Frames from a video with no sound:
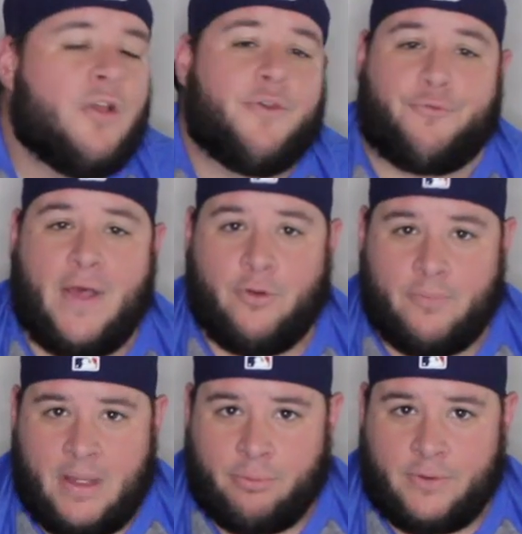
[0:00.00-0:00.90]
The
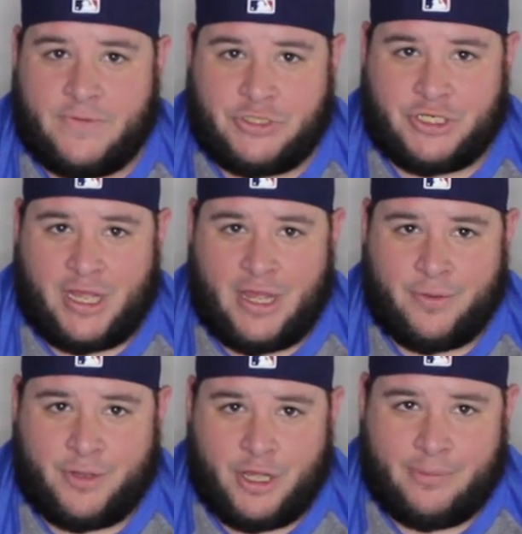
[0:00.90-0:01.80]
final member of the
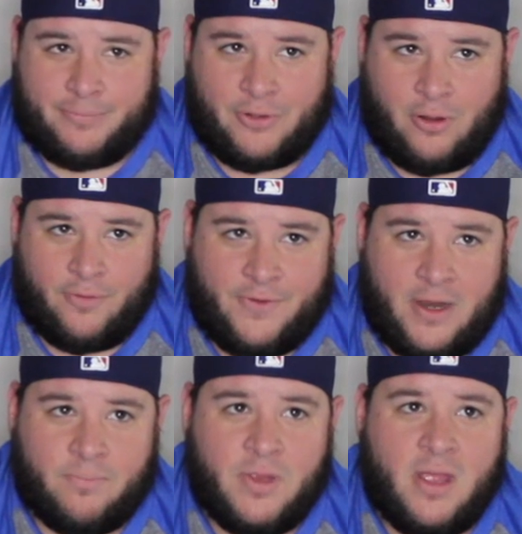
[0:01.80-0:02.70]
Chicago Cubs Hall of
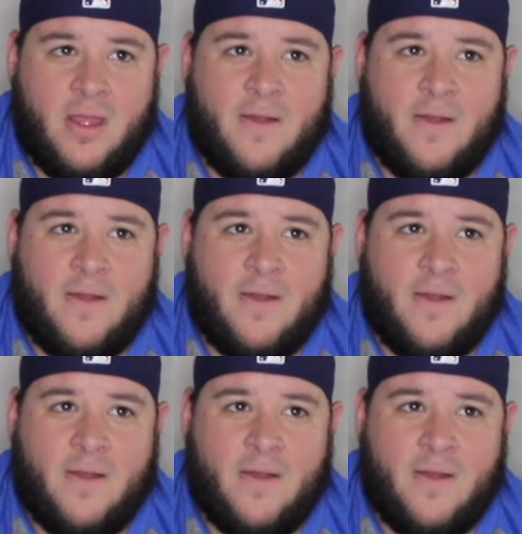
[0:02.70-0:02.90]
Fame